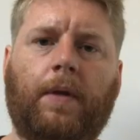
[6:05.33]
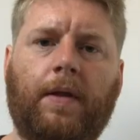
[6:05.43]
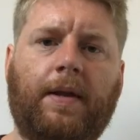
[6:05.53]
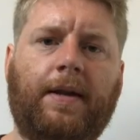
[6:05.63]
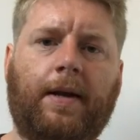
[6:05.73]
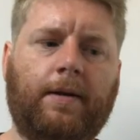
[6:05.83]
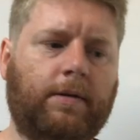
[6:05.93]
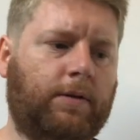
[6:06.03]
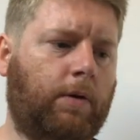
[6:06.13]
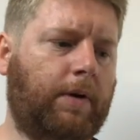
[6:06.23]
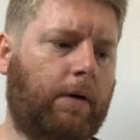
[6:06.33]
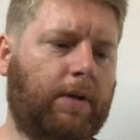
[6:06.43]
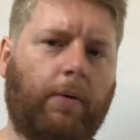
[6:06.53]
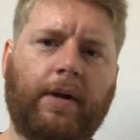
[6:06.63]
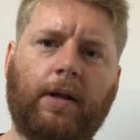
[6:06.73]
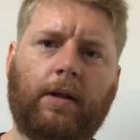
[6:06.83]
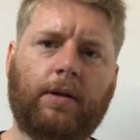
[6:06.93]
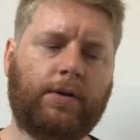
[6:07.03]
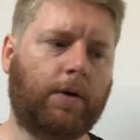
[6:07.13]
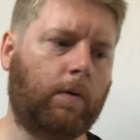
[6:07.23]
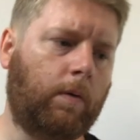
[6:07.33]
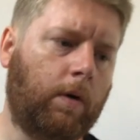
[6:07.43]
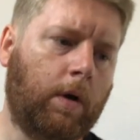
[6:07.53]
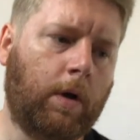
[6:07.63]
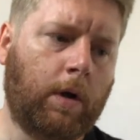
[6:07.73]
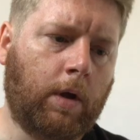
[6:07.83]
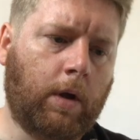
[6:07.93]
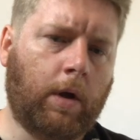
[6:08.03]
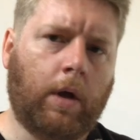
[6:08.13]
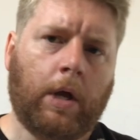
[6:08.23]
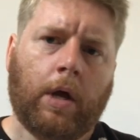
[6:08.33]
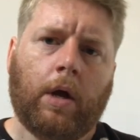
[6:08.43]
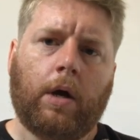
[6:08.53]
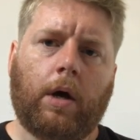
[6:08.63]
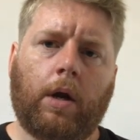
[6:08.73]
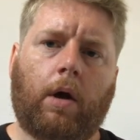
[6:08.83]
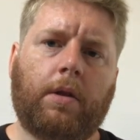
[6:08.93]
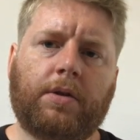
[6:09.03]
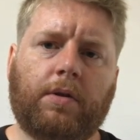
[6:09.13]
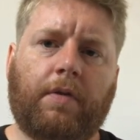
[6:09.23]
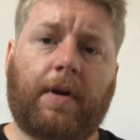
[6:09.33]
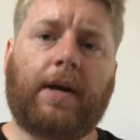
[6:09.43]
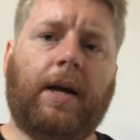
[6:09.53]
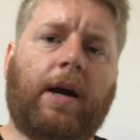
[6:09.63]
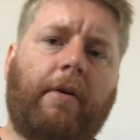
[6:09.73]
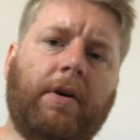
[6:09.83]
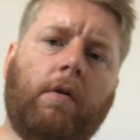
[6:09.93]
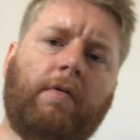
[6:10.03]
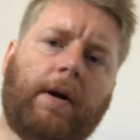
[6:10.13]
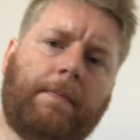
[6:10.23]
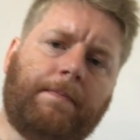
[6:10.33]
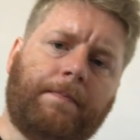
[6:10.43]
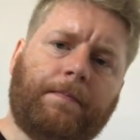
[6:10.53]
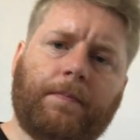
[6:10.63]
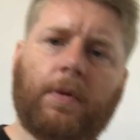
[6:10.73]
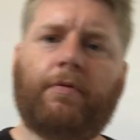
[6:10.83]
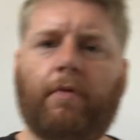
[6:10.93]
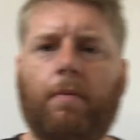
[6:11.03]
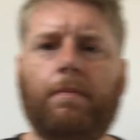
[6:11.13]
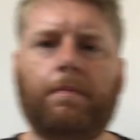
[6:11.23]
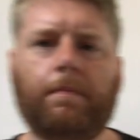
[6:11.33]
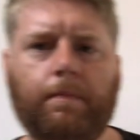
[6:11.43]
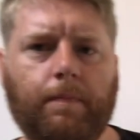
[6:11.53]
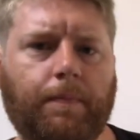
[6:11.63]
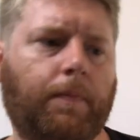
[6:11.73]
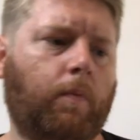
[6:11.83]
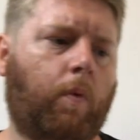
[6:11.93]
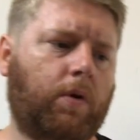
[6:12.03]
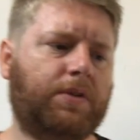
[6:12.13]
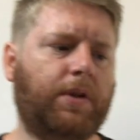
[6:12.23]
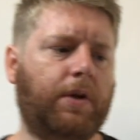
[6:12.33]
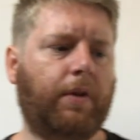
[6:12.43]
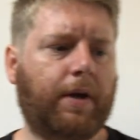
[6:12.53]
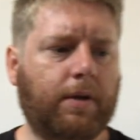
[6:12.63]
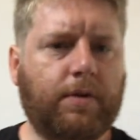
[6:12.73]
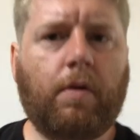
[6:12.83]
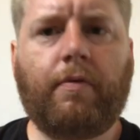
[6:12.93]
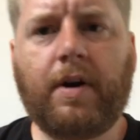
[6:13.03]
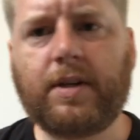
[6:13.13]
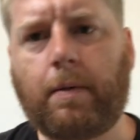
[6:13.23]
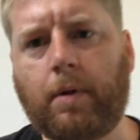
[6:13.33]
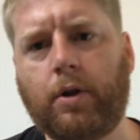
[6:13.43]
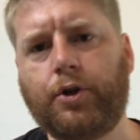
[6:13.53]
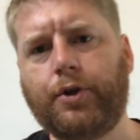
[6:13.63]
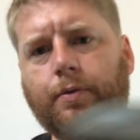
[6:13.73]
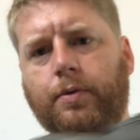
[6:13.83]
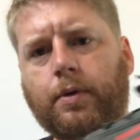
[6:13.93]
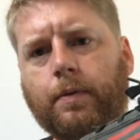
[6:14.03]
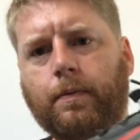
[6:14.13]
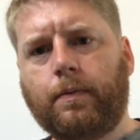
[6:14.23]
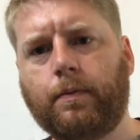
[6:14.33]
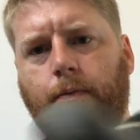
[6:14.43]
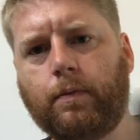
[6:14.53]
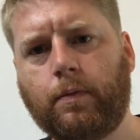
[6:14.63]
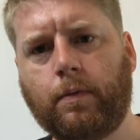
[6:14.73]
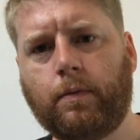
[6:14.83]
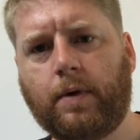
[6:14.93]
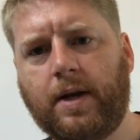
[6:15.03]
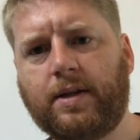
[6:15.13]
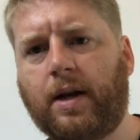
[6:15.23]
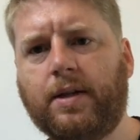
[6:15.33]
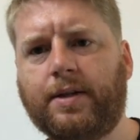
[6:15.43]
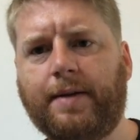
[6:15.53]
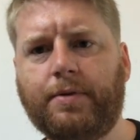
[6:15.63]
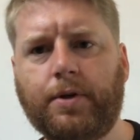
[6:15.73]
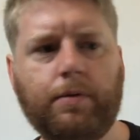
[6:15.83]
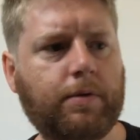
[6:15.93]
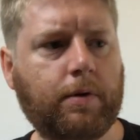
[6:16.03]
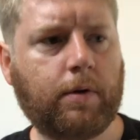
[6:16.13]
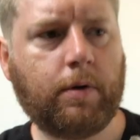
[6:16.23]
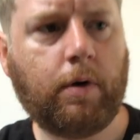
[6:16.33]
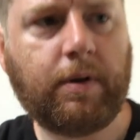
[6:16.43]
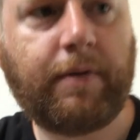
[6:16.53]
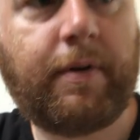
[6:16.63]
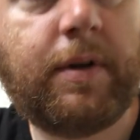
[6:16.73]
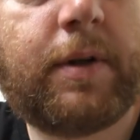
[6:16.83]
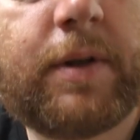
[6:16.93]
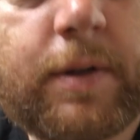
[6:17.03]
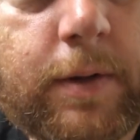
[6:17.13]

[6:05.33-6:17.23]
And then so now downhill, so a lot of the stuff I can carry over from one to the other. So for example, shoes, exactly the same shoes, no difference.